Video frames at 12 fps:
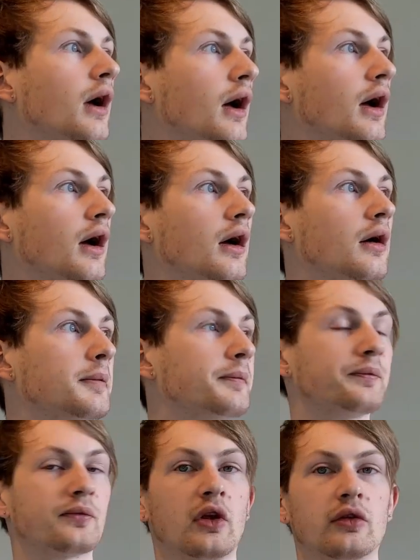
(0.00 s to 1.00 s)

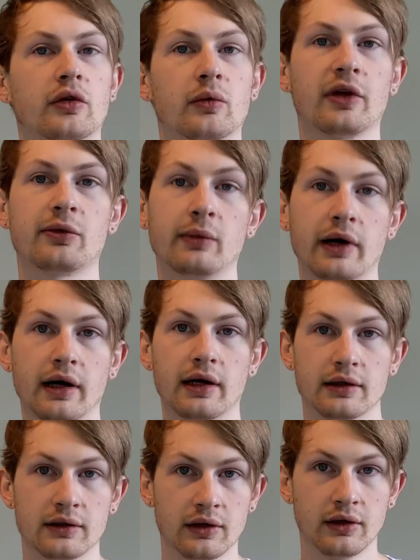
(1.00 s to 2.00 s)
Um, so with
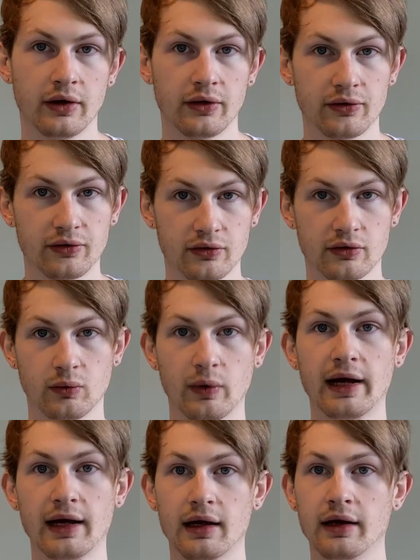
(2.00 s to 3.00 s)
my
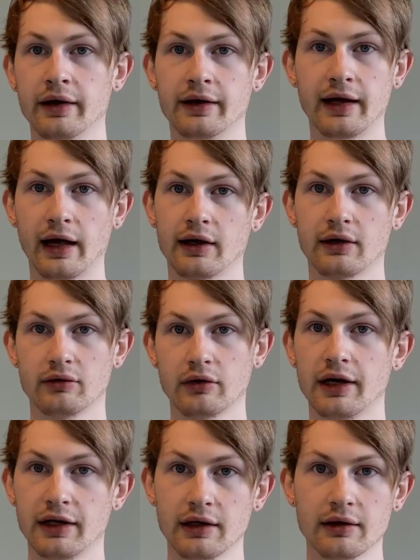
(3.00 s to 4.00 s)
square neck
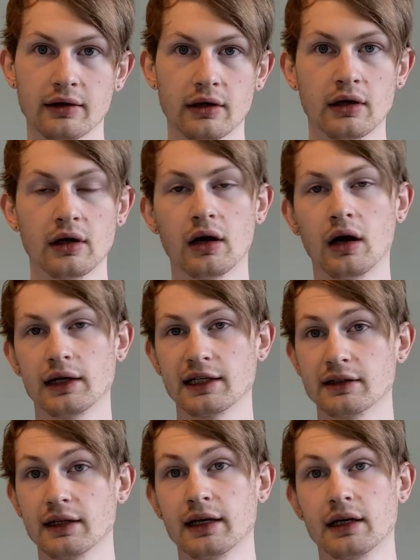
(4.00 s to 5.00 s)
ready, I
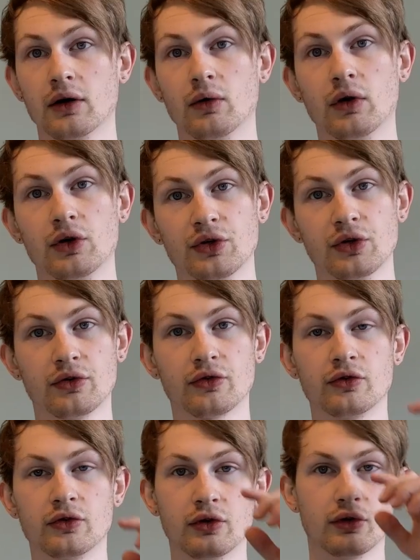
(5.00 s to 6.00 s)
could then go on
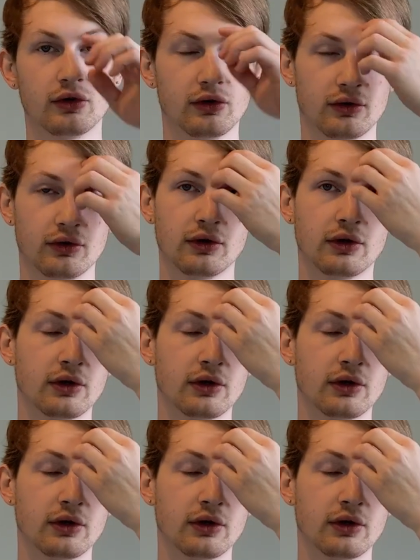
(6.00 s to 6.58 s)
to